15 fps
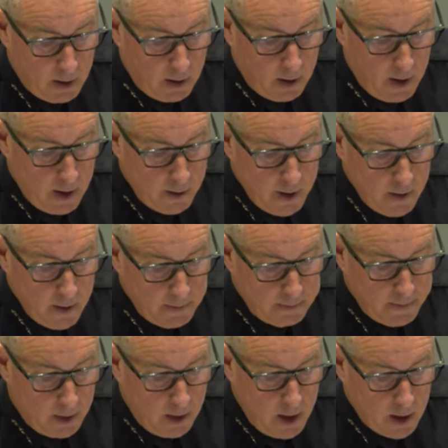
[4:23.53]
our air
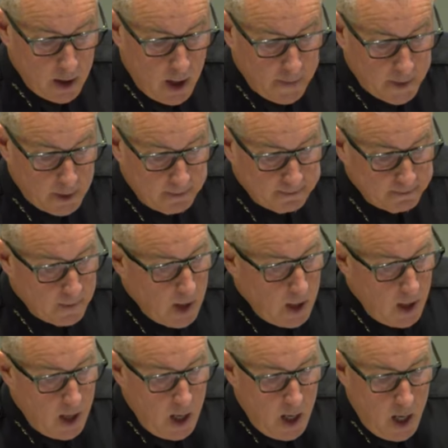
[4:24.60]
unit, our helicopter,
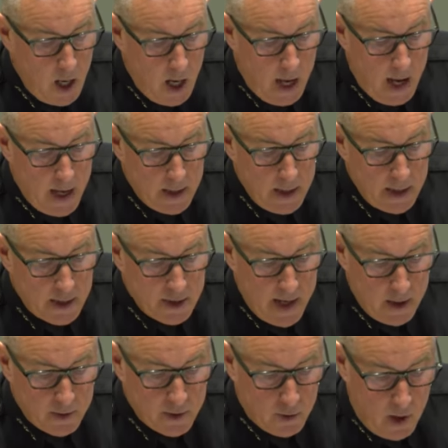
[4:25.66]
and a
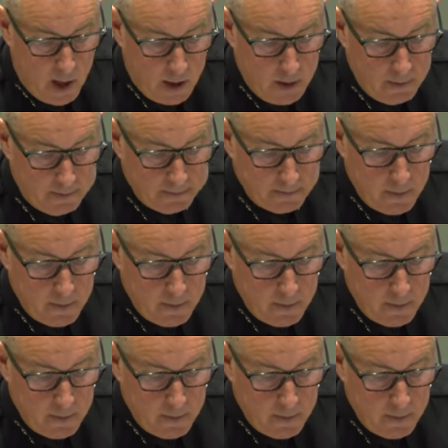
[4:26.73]
sound truck.